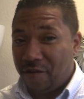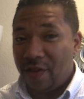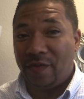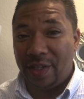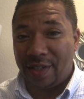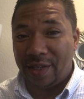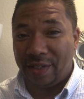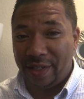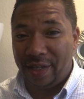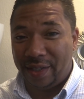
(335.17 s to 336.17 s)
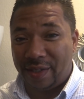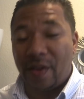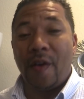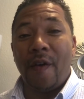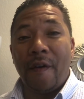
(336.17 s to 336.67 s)
56
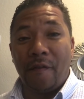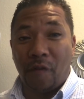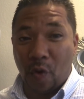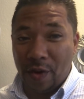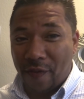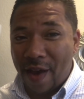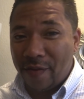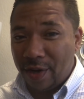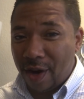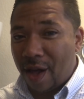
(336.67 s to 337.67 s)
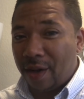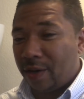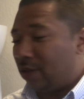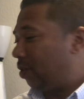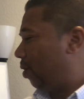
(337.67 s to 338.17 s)
leads.
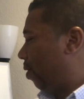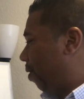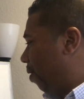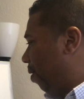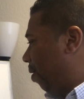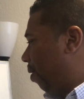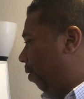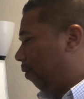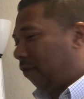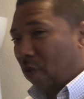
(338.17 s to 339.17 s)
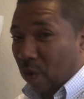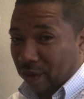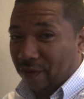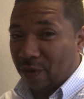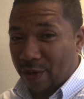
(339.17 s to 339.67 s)
$4,500, 4
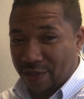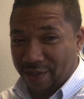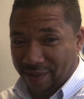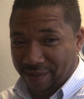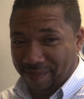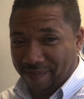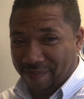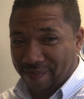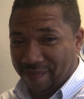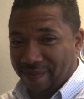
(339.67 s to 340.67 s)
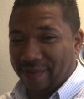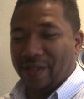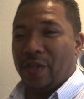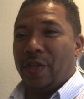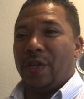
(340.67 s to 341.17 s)
conversions.
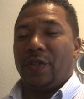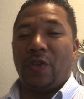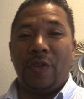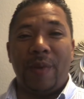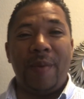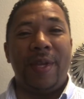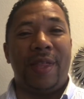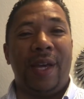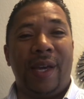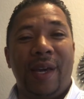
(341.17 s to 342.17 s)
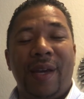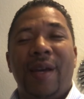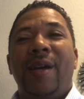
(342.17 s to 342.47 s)
So you may be thinking,